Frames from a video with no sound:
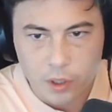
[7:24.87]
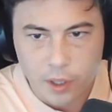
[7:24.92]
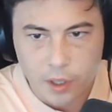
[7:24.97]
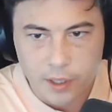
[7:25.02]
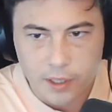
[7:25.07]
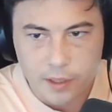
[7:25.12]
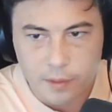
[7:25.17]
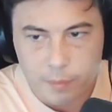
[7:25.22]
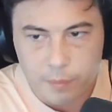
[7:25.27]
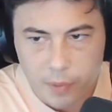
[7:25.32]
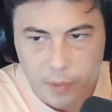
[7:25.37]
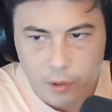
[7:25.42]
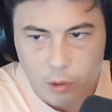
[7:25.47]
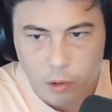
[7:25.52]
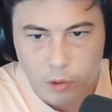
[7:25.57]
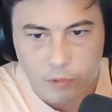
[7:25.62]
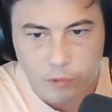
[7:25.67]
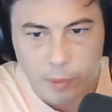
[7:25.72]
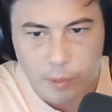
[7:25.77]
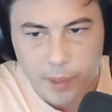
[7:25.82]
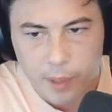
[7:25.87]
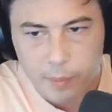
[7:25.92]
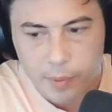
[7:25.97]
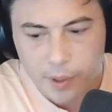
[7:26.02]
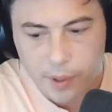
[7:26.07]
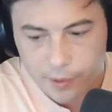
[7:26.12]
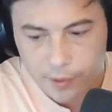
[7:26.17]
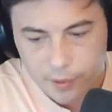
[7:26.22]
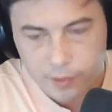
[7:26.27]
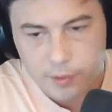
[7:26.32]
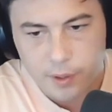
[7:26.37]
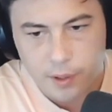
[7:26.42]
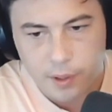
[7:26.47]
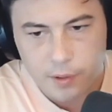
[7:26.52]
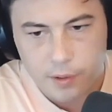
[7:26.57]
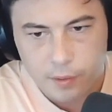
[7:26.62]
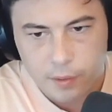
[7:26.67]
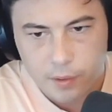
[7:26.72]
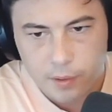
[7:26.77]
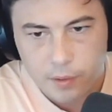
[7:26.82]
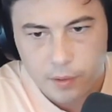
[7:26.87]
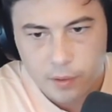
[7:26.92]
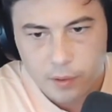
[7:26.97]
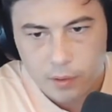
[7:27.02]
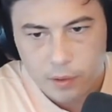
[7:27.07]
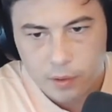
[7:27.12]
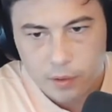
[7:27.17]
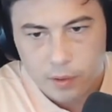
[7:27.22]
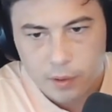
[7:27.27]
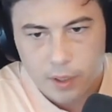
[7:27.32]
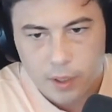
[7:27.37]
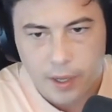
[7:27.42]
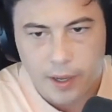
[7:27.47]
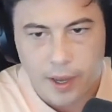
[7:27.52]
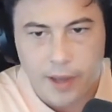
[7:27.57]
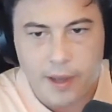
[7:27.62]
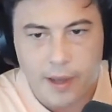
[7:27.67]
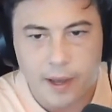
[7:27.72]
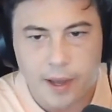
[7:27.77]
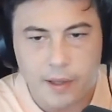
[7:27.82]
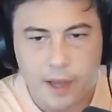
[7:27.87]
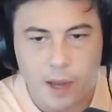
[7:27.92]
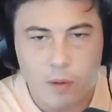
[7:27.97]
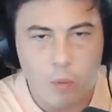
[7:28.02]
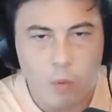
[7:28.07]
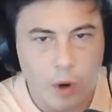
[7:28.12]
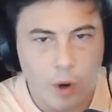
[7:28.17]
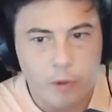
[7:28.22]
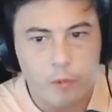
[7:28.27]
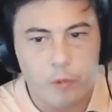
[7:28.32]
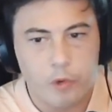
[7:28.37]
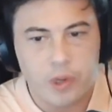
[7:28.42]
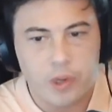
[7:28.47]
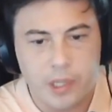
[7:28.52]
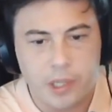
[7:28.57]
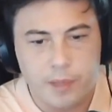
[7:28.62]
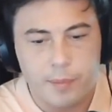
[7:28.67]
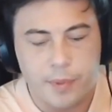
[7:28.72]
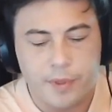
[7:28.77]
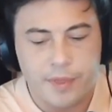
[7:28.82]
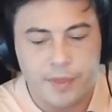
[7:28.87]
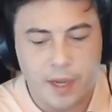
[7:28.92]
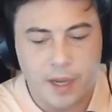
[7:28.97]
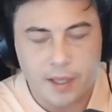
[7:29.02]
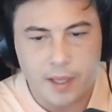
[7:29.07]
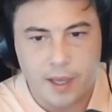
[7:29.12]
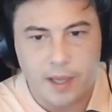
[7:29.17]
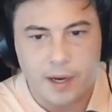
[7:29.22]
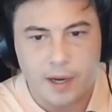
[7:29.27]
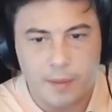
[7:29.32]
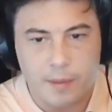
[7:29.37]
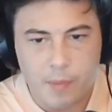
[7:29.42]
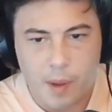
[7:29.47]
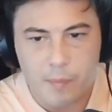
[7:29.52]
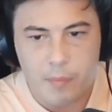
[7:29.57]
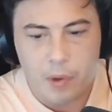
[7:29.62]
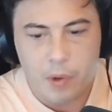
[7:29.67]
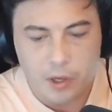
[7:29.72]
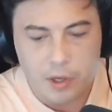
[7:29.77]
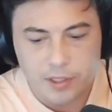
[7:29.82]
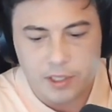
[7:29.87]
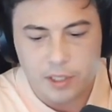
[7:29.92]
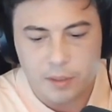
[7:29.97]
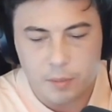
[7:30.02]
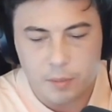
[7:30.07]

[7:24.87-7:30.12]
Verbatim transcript: got eaten by the Holy Roman Empire, okay? every, I, I, I want to read, but then again, I'm, I'm pausing